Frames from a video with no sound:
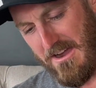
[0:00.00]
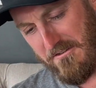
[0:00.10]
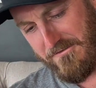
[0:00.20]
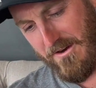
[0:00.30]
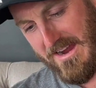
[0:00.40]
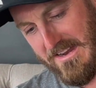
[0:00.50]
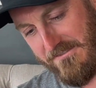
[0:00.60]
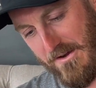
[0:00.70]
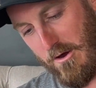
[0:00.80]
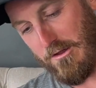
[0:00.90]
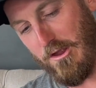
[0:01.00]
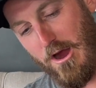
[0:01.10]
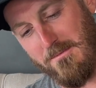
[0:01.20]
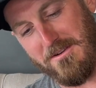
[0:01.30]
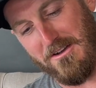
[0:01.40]
Afraid if our
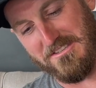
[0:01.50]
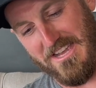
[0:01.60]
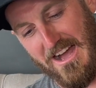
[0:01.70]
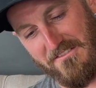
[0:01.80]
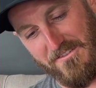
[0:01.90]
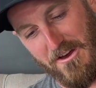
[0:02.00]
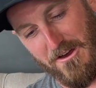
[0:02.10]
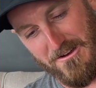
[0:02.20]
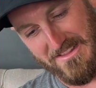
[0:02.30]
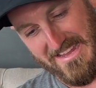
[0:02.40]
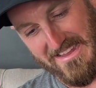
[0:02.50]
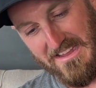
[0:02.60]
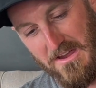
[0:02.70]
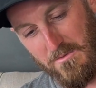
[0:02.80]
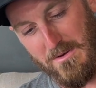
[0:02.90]
alarm goes off early,
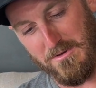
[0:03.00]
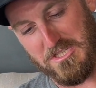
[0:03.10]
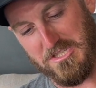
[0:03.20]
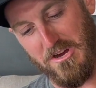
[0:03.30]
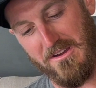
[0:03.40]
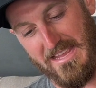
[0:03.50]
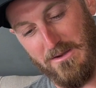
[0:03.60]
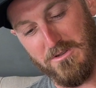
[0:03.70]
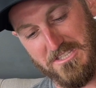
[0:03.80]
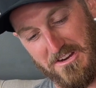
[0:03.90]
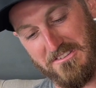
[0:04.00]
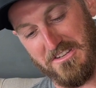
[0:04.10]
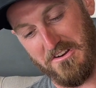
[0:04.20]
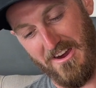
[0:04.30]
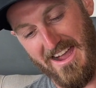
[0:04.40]
he will start
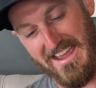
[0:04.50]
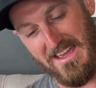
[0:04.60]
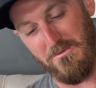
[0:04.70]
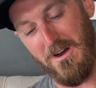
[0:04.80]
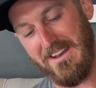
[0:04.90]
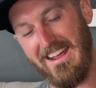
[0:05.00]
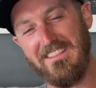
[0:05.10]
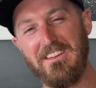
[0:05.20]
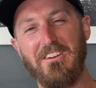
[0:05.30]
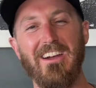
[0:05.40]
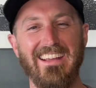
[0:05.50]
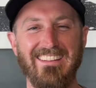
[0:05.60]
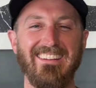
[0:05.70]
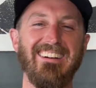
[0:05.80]
to cry and want out of the crate.